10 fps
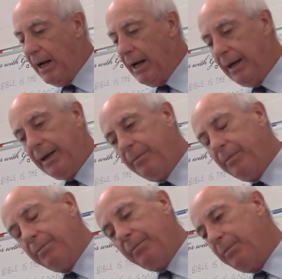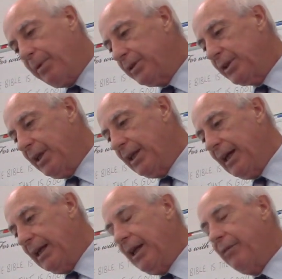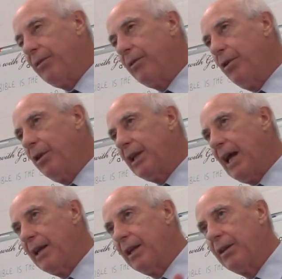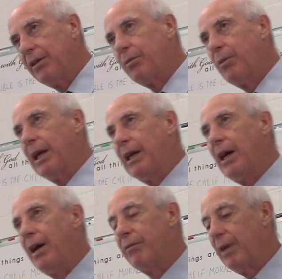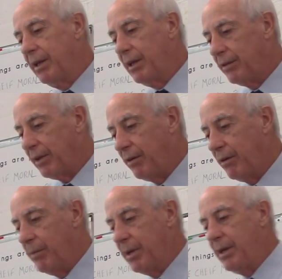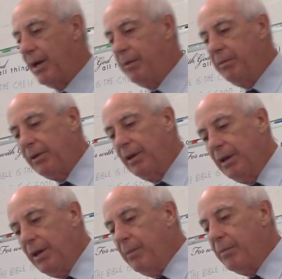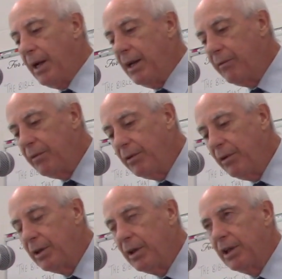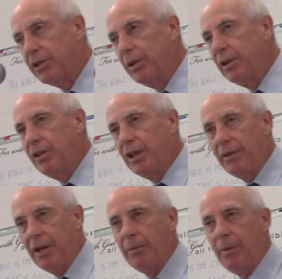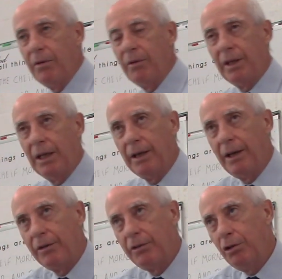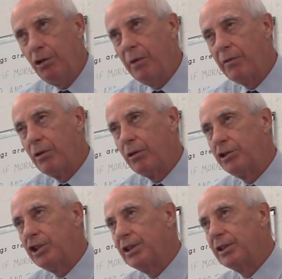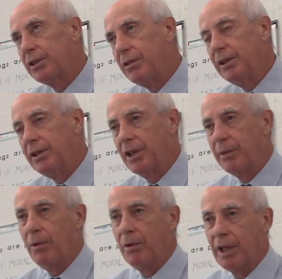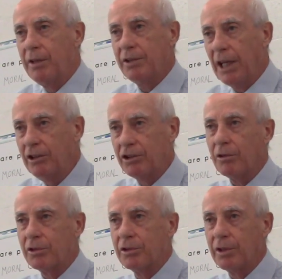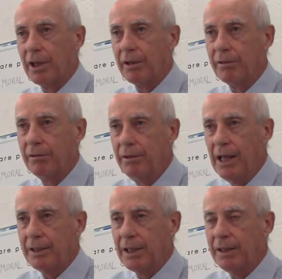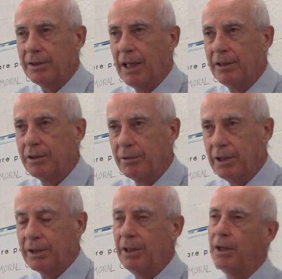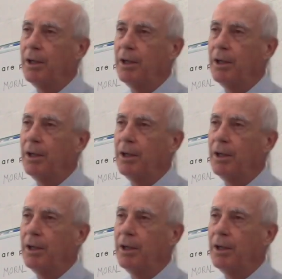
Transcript: I personally had never looked at it this way. I read this I don't know how many times, but I never looked at this. When you think about the tomb of the Lord Jesus Christ, you think, well, okay, there's angels there. And that stands to reason.